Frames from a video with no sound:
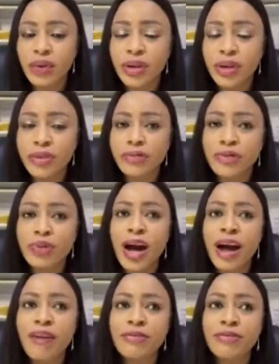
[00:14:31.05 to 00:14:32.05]
Now, if
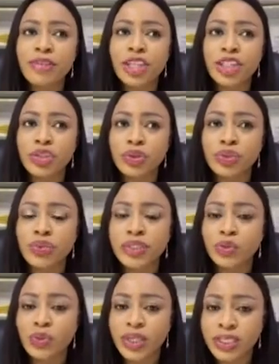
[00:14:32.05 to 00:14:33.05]
you have
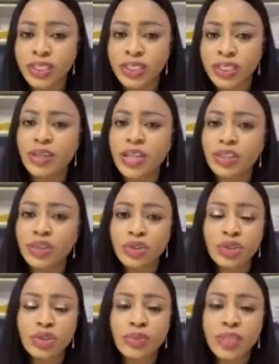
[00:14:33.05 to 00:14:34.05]
issues with Twitter,
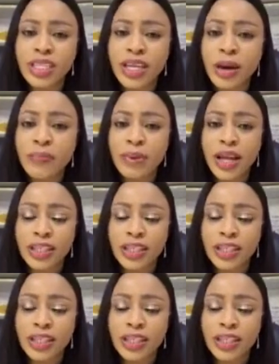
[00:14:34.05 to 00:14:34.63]
we have